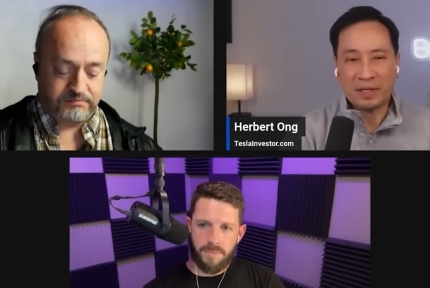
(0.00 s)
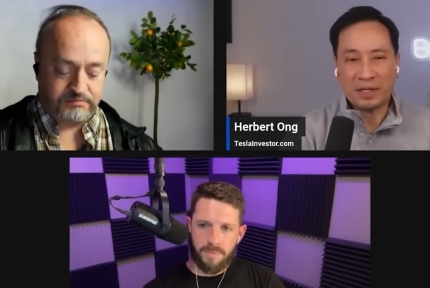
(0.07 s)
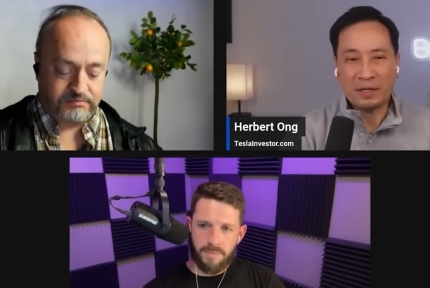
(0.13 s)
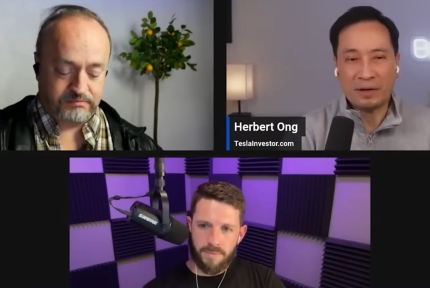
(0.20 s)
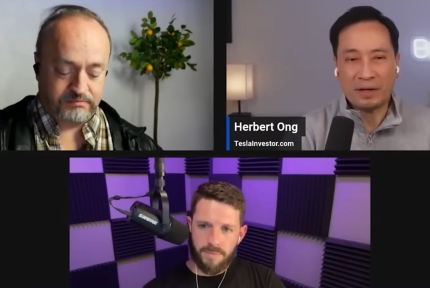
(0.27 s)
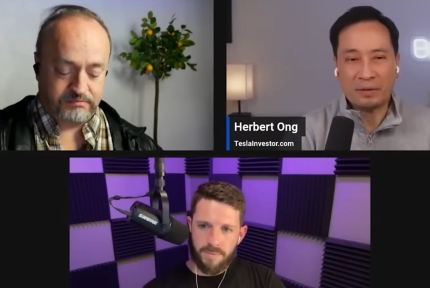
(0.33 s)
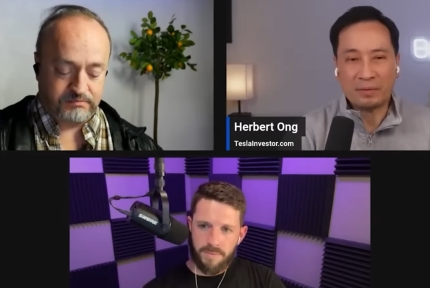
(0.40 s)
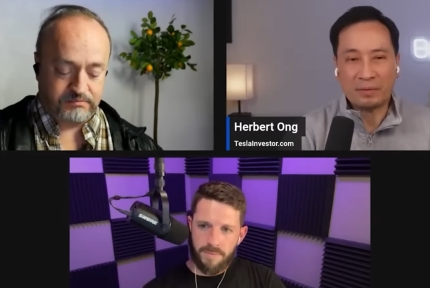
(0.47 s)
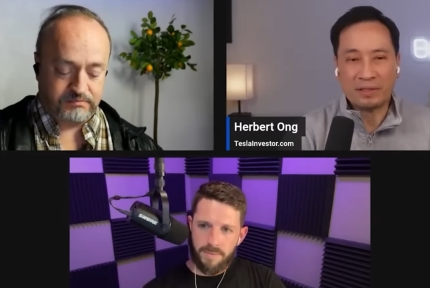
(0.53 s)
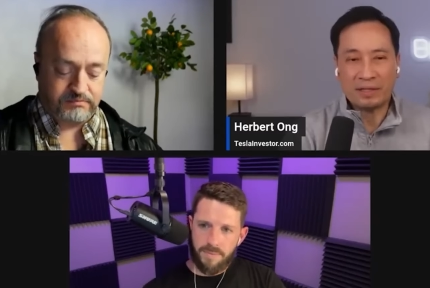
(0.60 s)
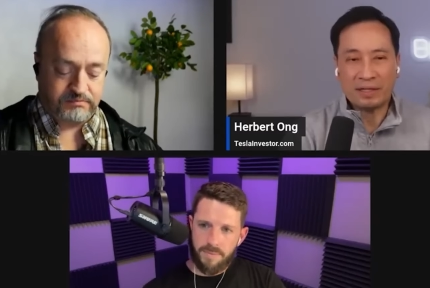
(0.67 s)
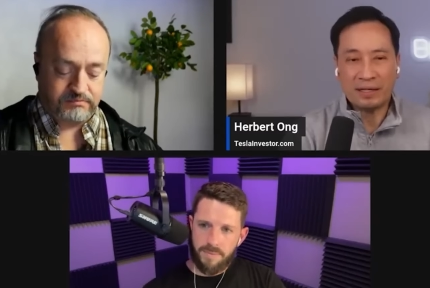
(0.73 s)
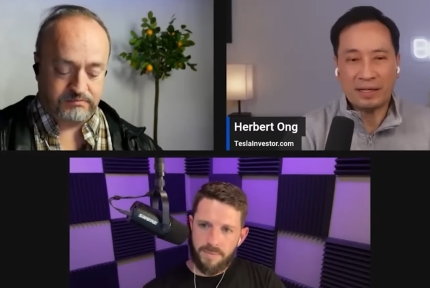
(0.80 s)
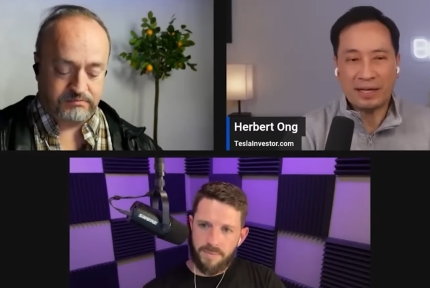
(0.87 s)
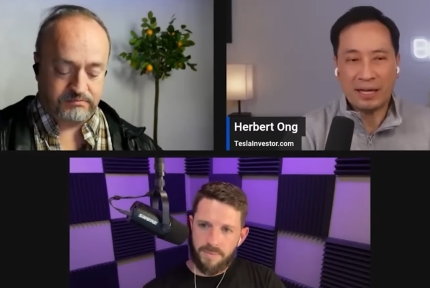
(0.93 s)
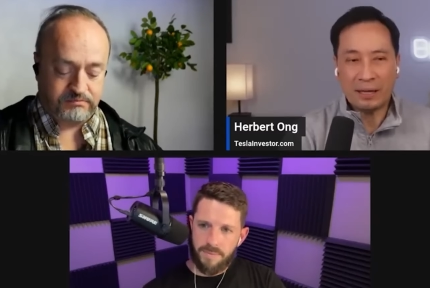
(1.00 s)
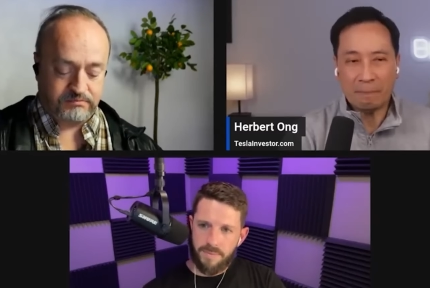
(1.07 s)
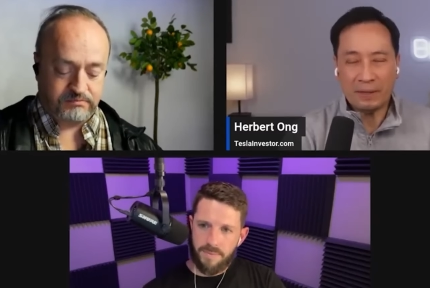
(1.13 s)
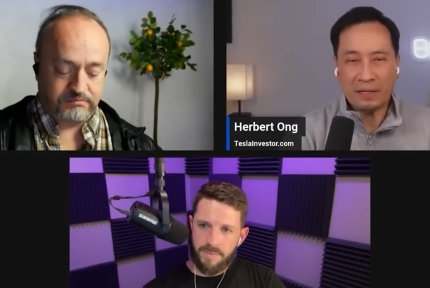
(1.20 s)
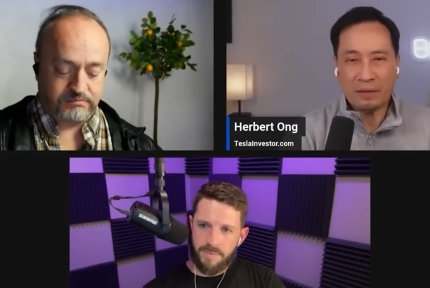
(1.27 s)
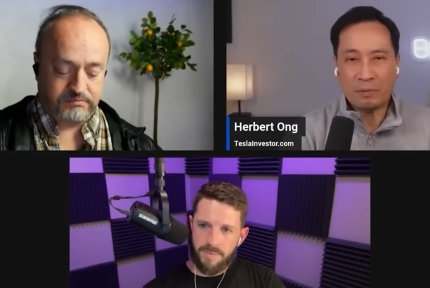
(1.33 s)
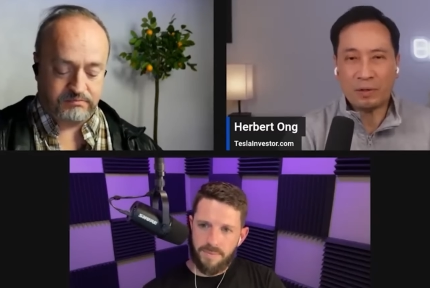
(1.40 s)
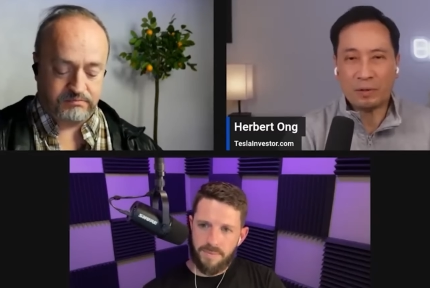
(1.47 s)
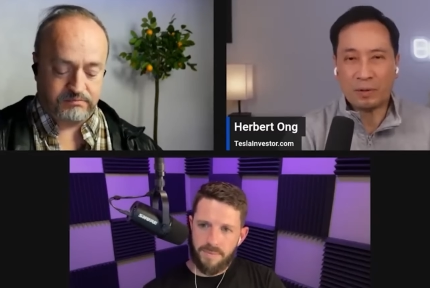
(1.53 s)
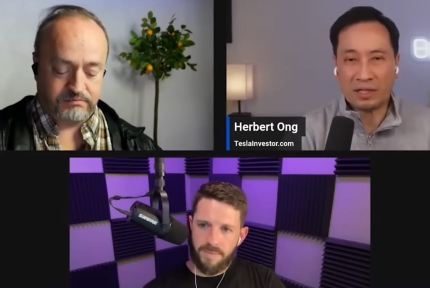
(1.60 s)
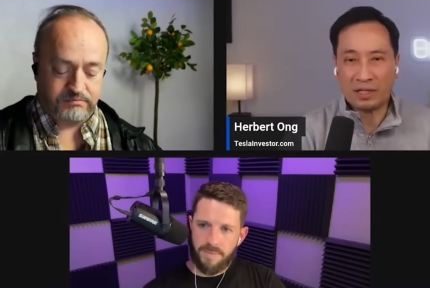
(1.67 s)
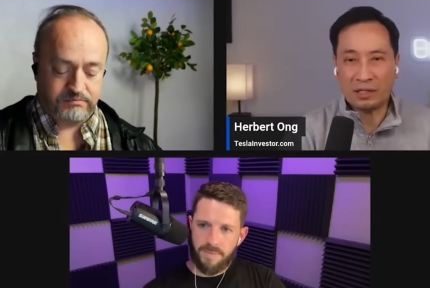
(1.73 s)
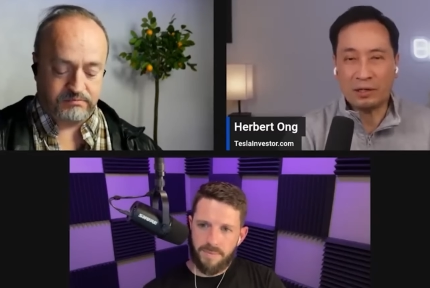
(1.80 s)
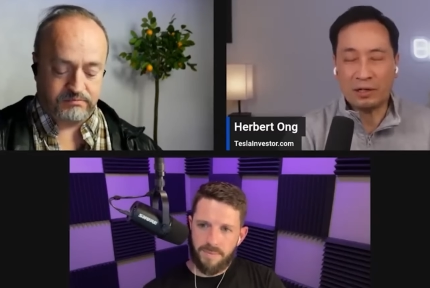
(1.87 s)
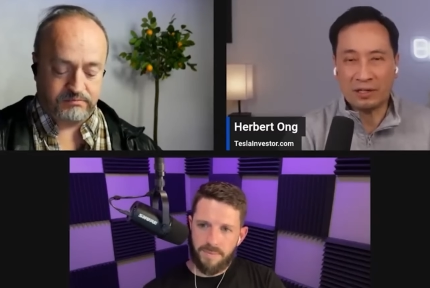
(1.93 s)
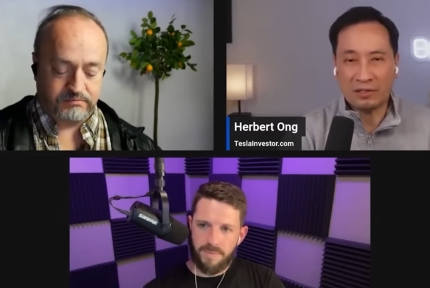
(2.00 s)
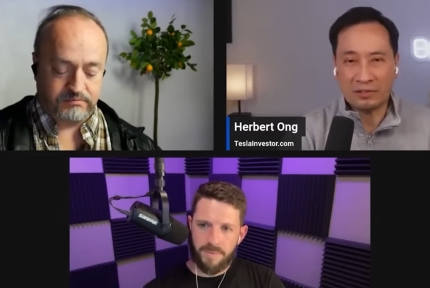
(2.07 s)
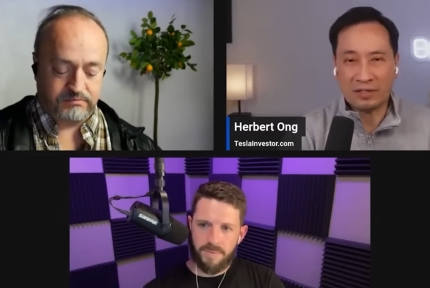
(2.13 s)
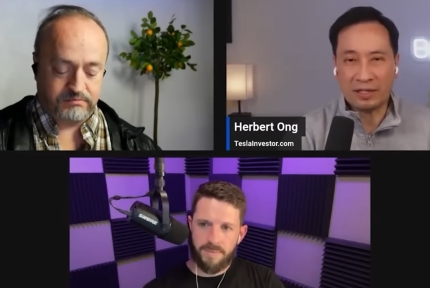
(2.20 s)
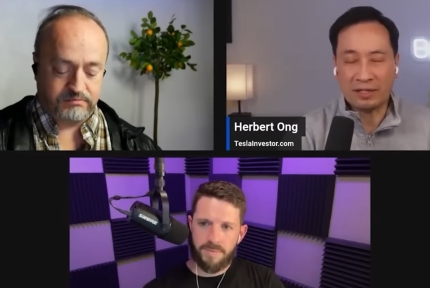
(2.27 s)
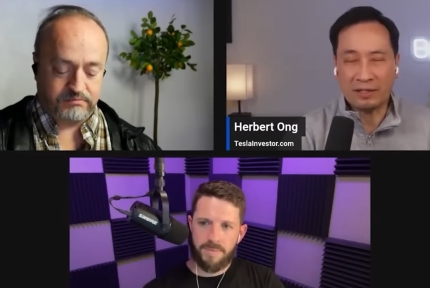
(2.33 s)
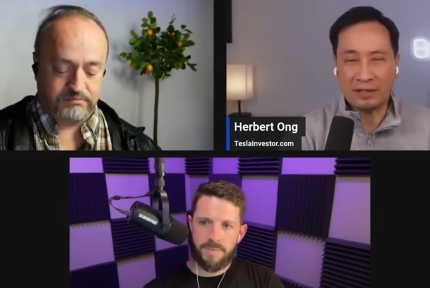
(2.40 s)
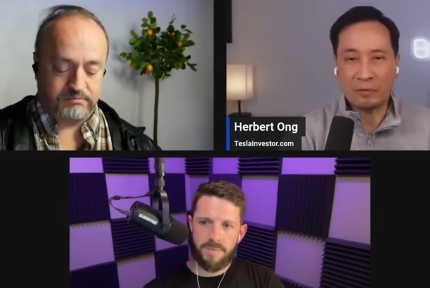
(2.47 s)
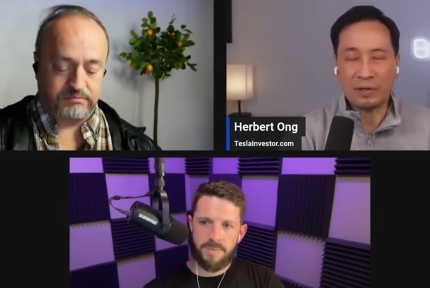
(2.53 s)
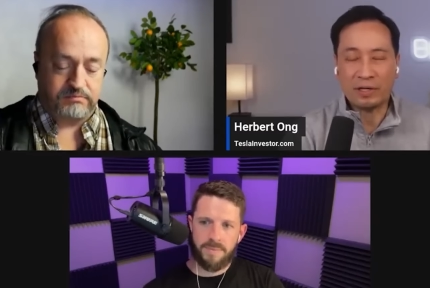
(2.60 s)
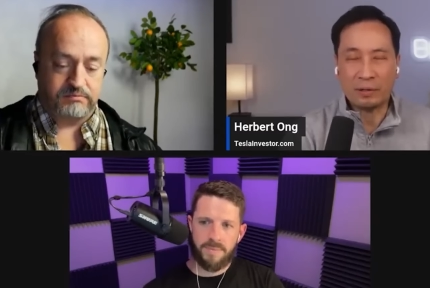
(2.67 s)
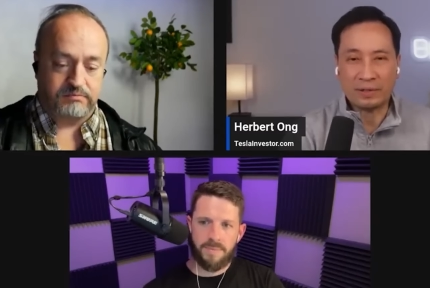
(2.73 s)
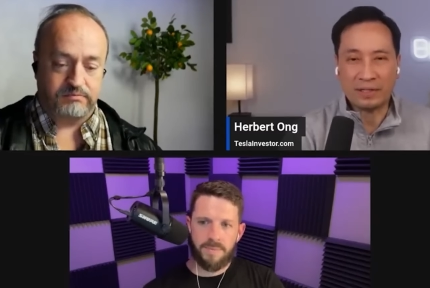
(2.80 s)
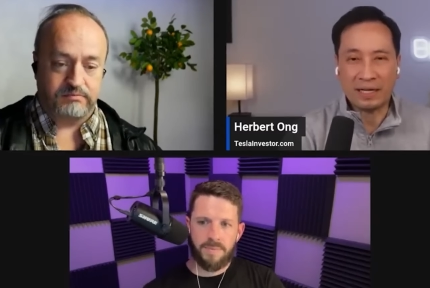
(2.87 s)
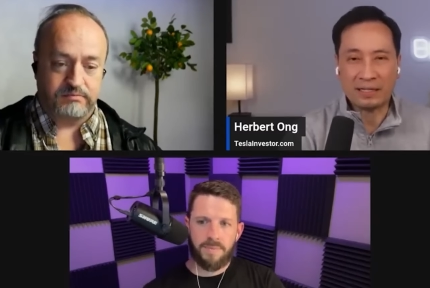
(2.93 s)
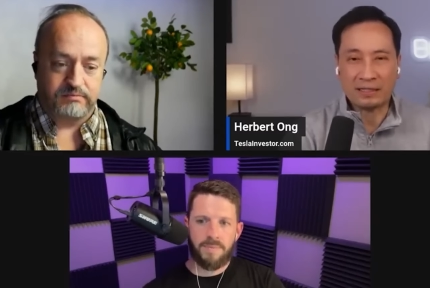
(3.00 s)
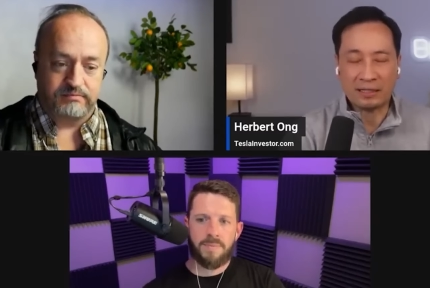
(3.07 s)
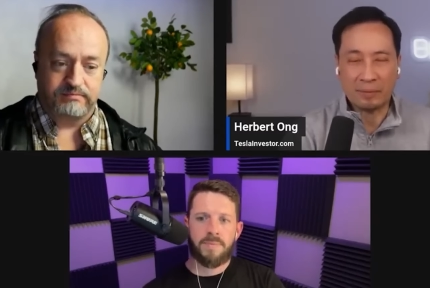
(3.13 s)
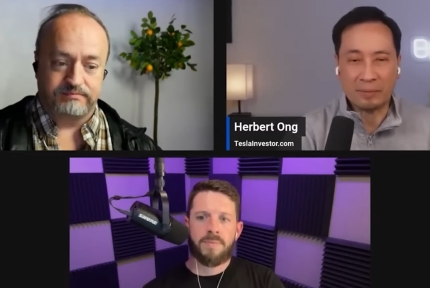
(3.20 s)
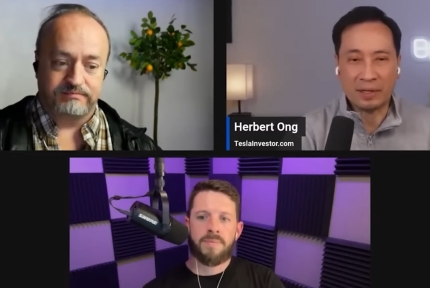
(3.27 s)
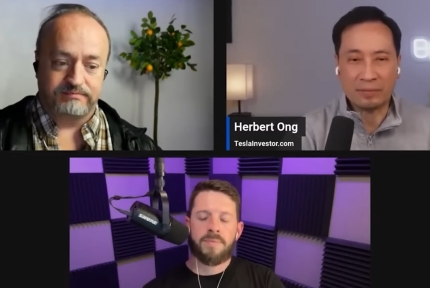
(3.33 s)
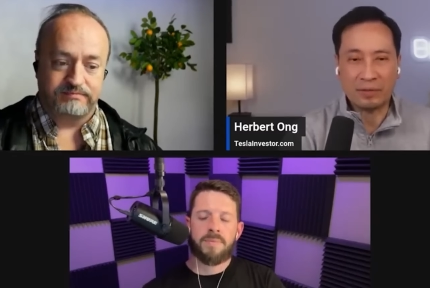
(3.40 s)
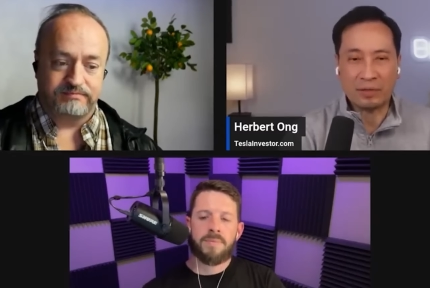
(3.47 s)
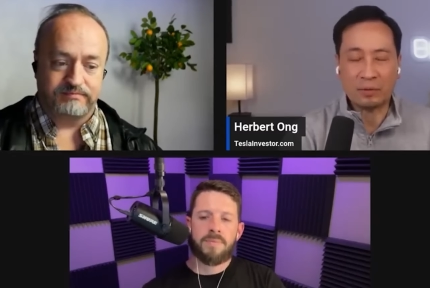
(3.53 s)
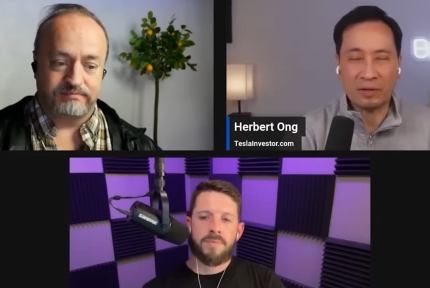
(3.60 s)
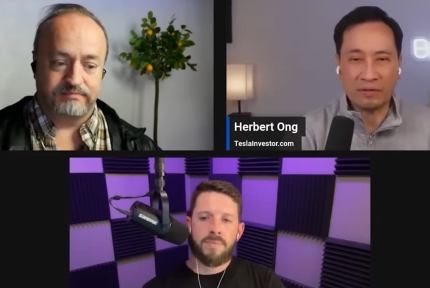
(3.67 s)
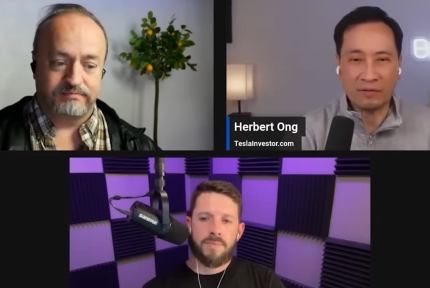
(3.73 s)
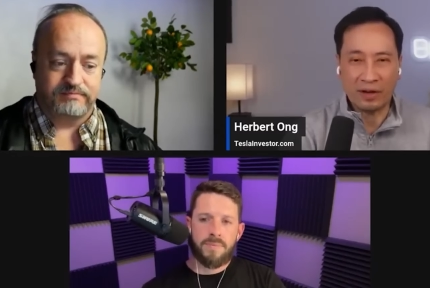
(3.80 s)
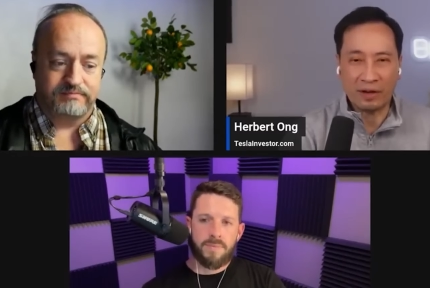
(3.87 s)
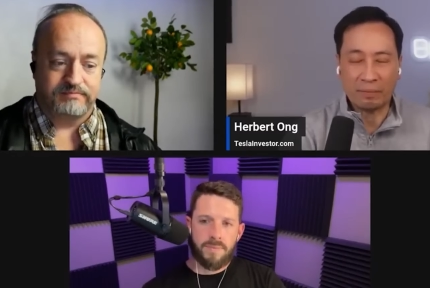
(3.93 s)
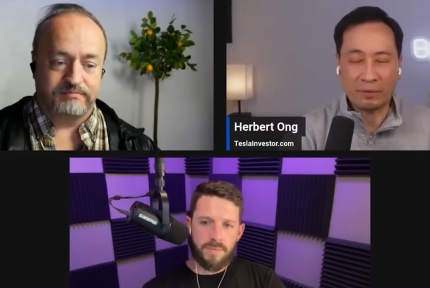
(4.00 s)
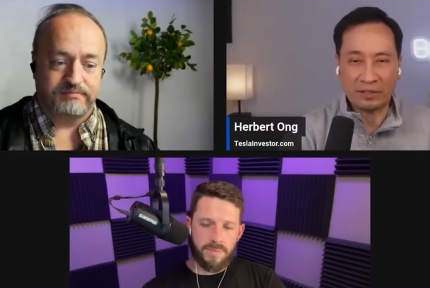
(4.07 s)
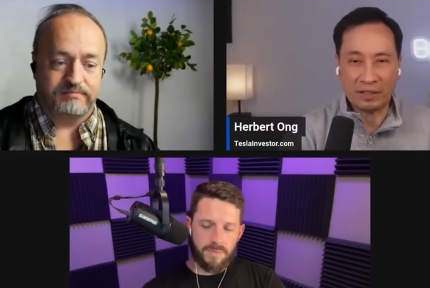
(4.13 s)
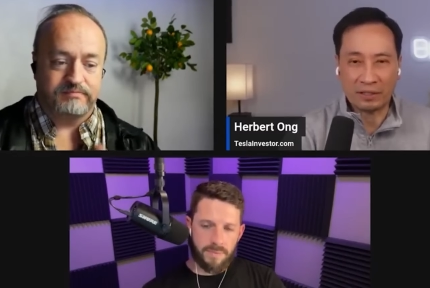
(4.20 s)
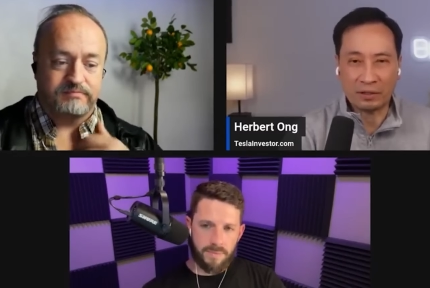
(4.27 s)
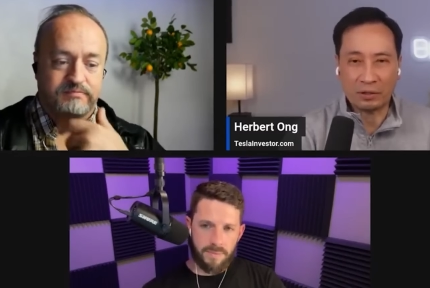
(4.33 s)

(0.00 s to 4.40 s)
Speaker 1: you know, I was happy with what Elon said when he was asked about the twenty-five percent